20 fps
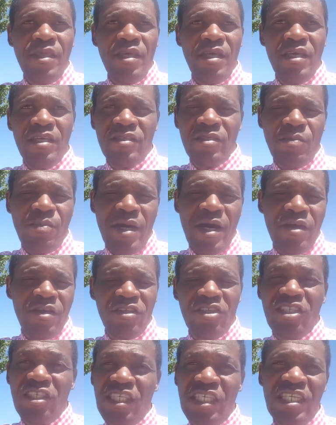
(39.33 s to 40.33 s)
is about
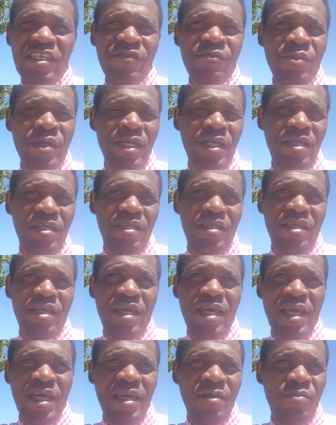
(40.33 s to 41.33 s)
achievement
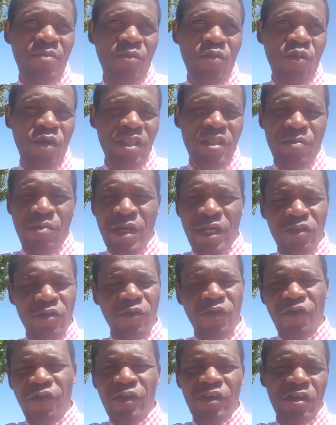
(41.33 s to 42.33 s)
and whether it makes
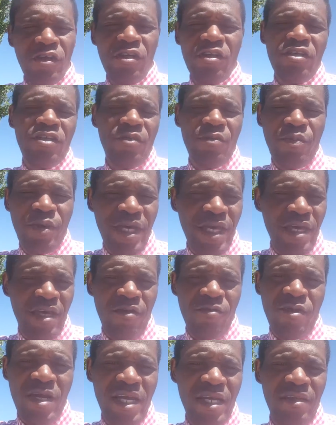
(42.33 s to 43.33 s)
you feel good or
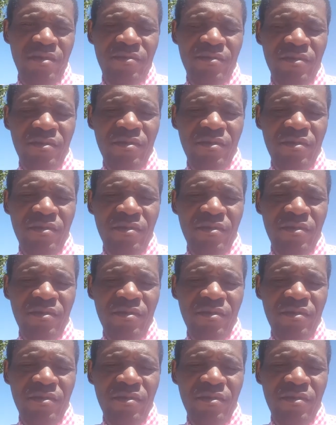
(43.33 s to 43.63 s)
bad, right?